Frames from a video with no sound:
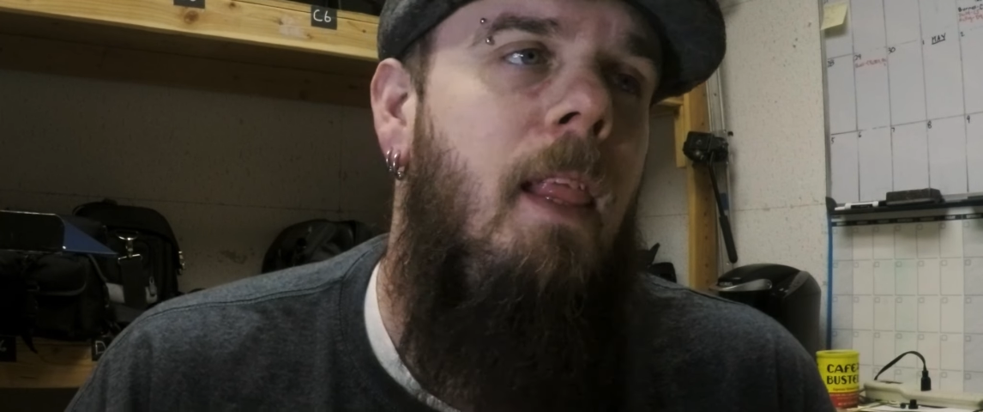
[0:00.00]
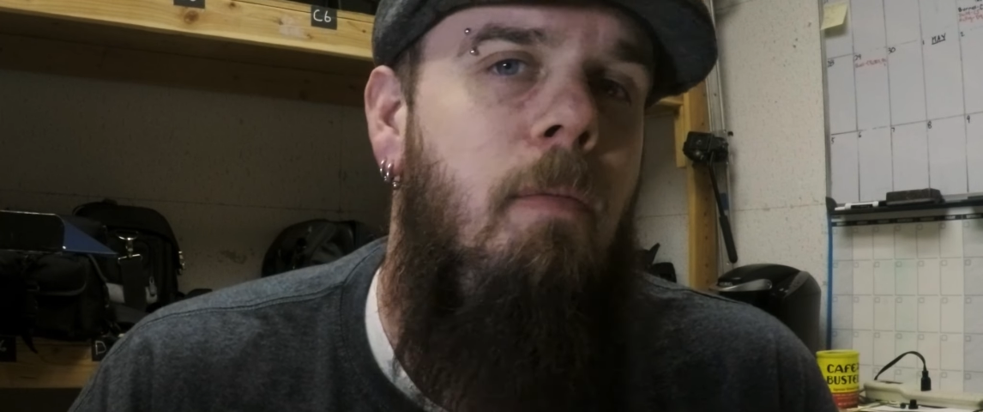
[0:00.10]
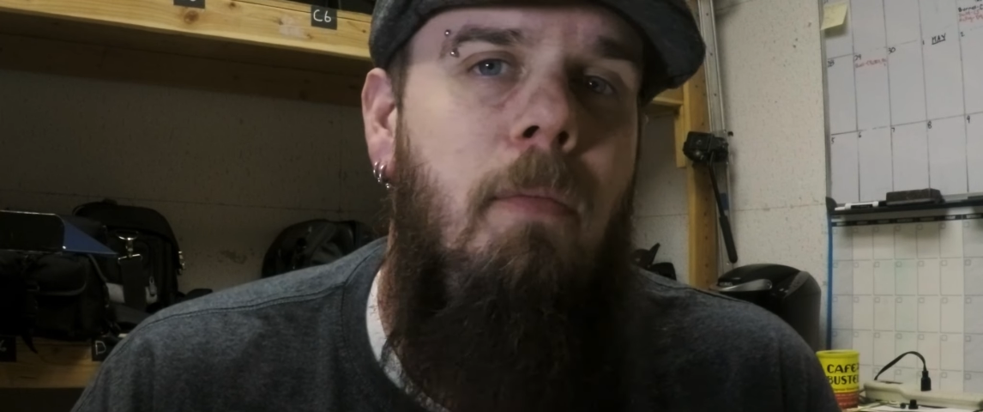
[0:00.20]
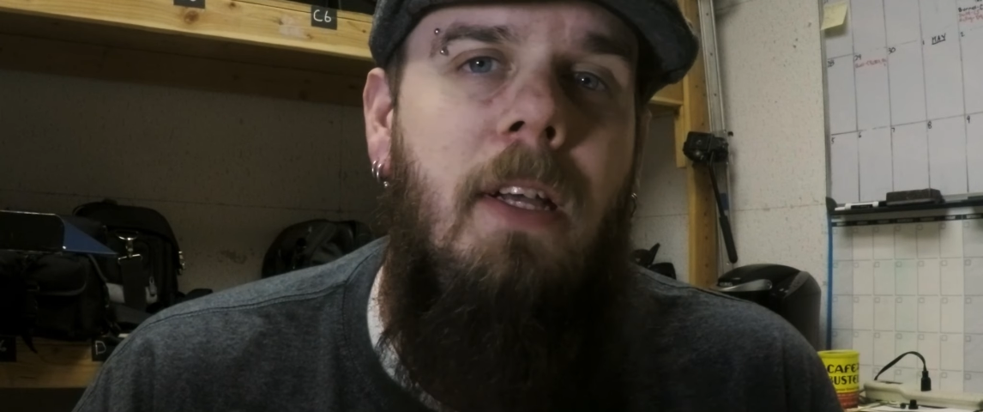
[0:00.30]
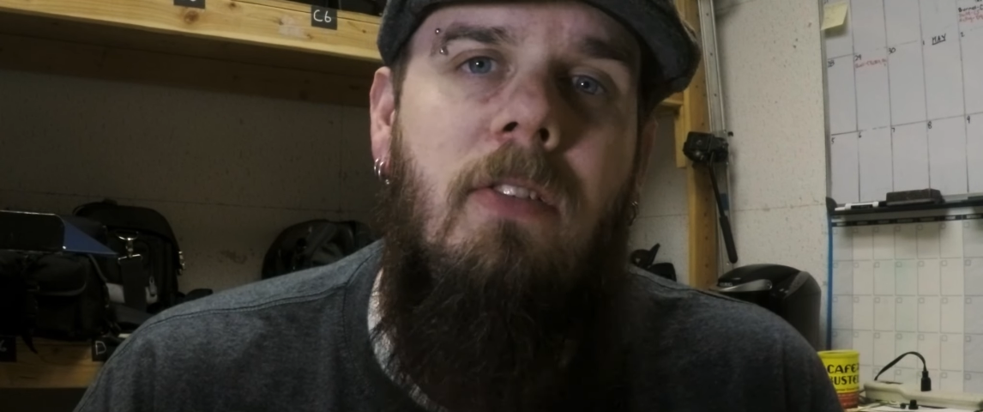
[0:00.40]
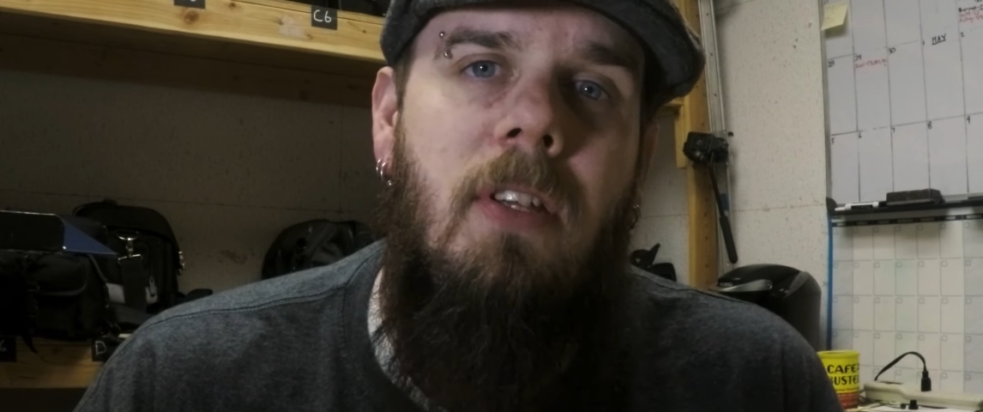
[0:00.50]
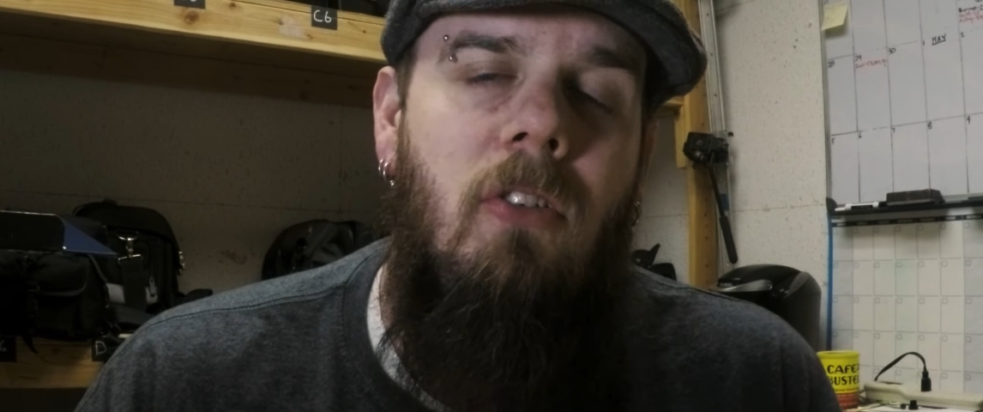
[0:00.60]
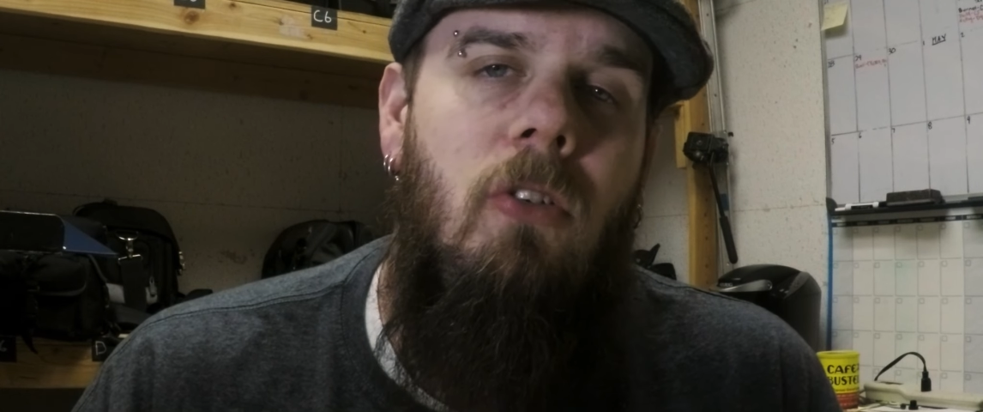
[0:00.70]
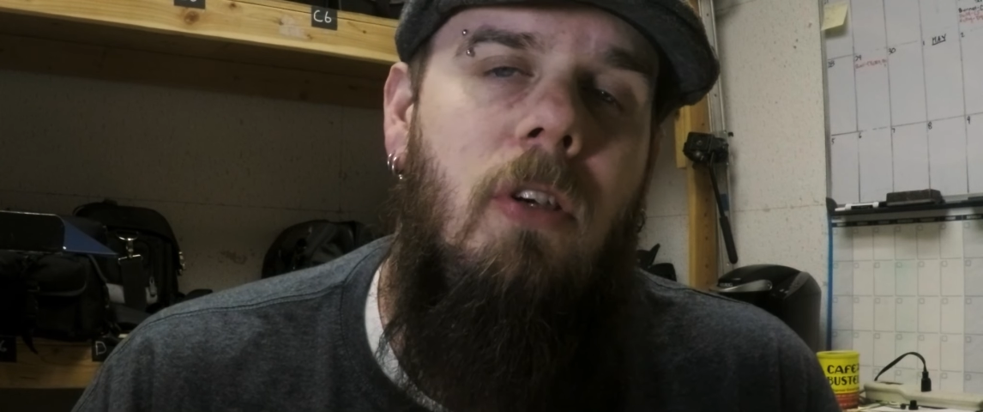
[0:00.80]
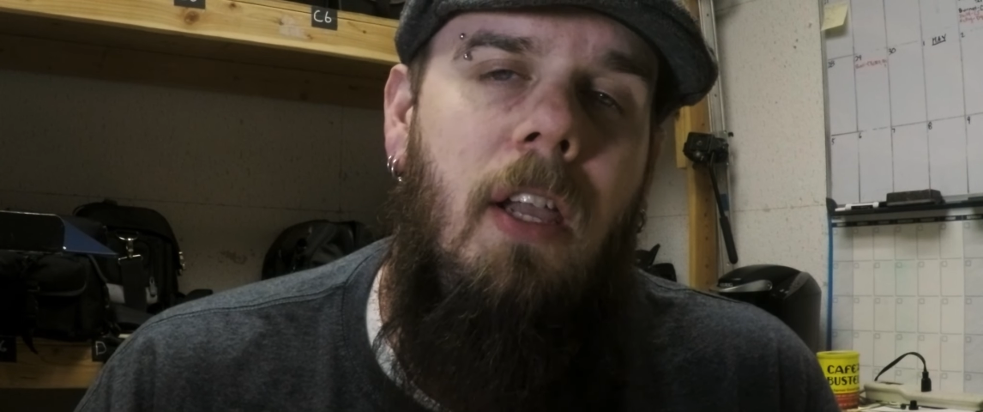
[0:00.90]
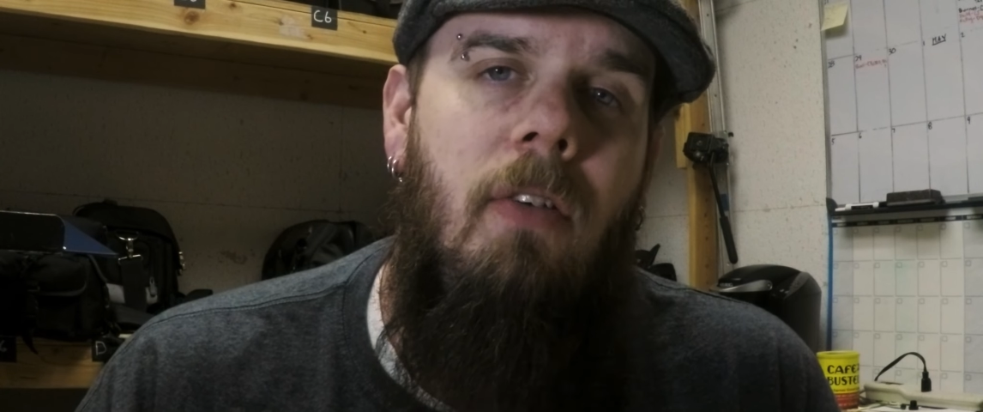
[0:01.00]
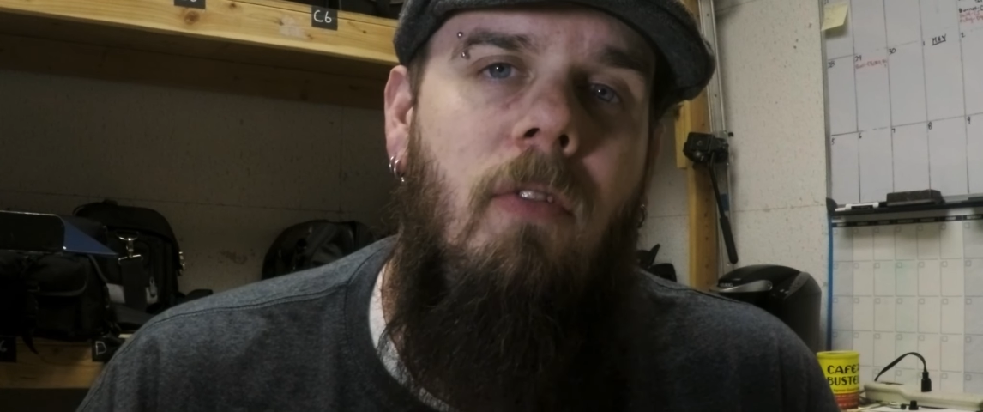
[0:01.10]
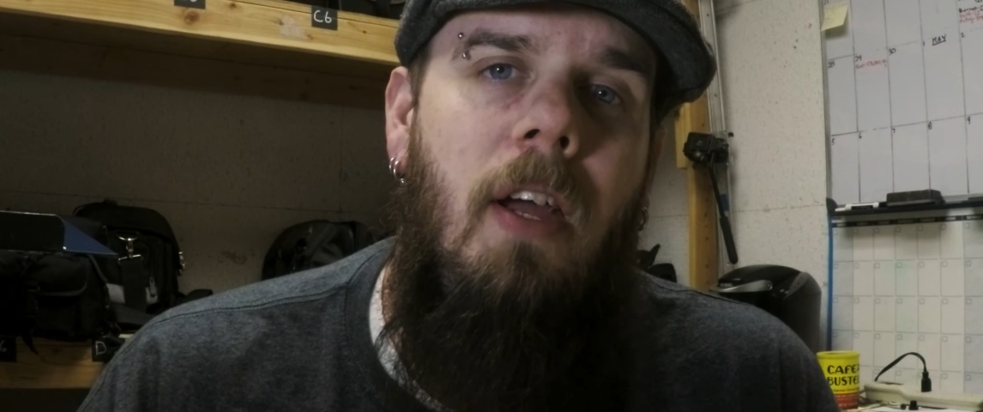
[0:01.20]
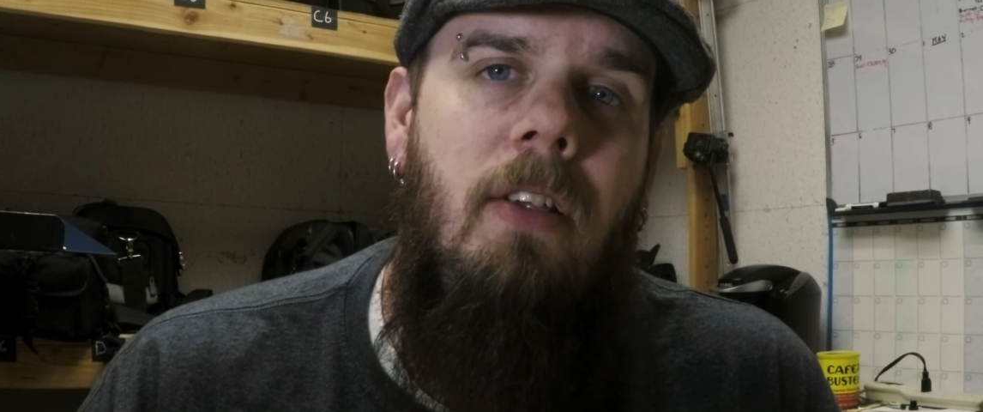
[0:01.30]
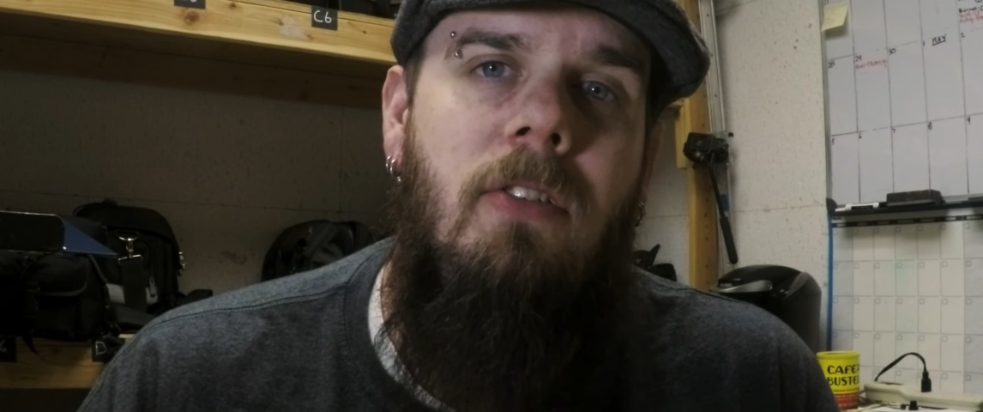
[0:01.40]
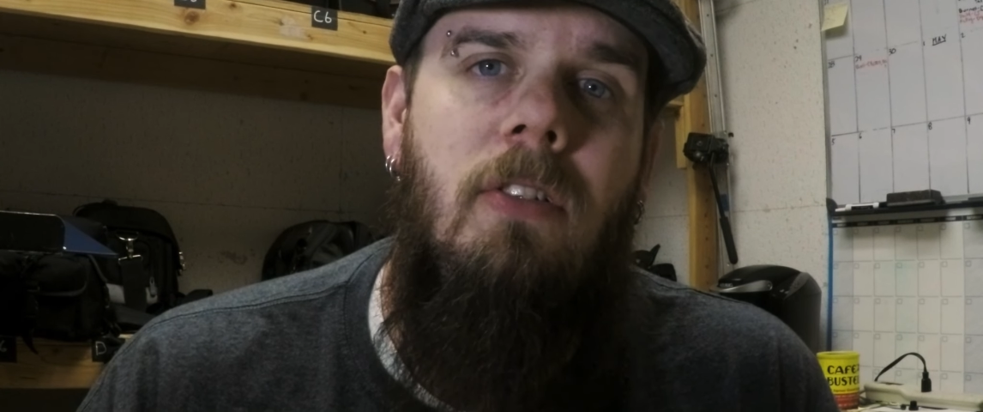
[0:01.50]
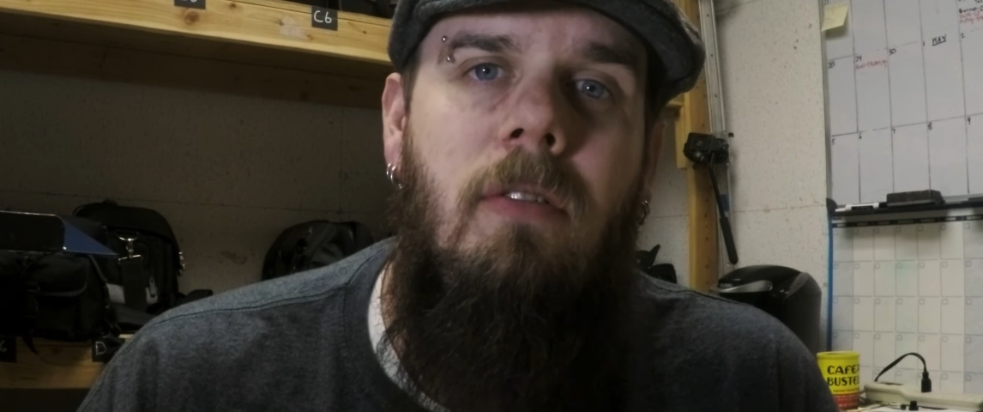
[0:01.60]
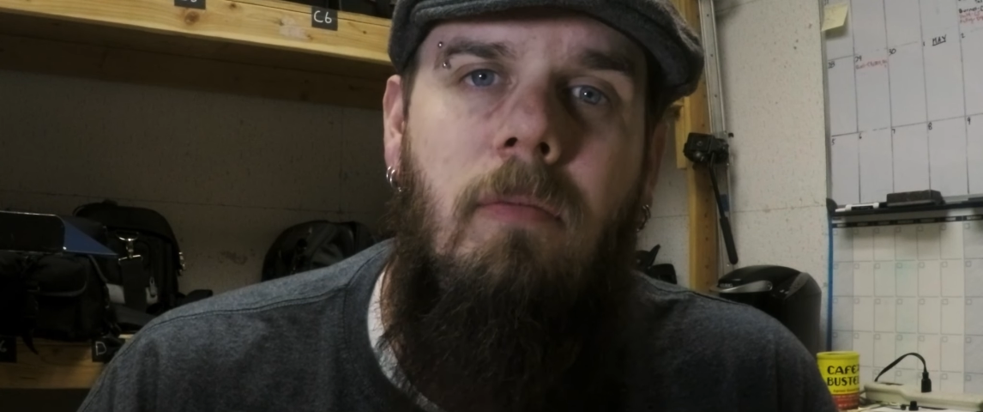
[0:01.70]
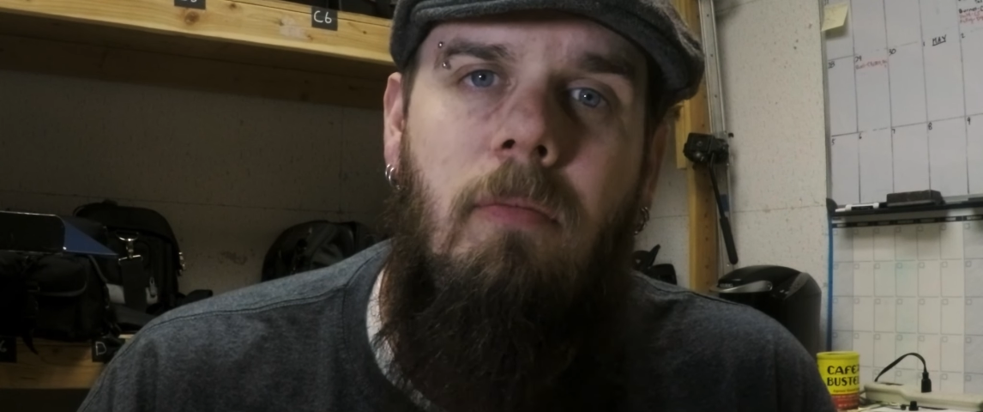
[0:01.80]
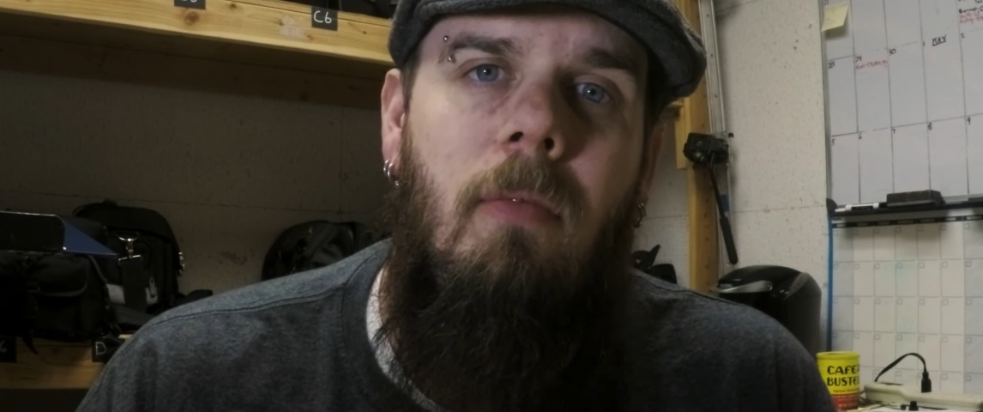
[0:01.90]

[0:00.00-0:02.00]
it makes things look kind of nice and